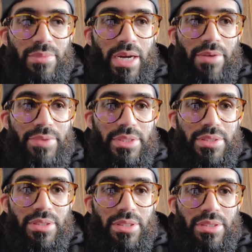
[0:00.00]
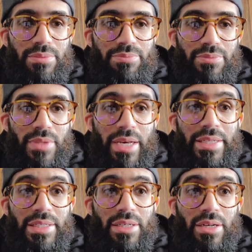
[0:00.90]
Obviously, I
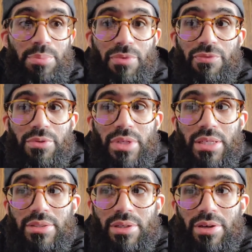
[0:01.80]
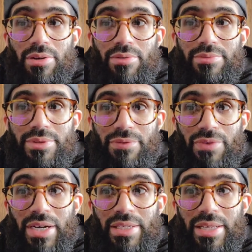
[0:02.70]
needed help a few days ago to
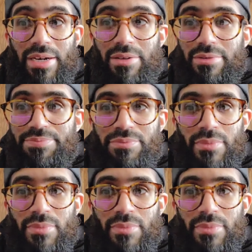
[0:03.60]
find out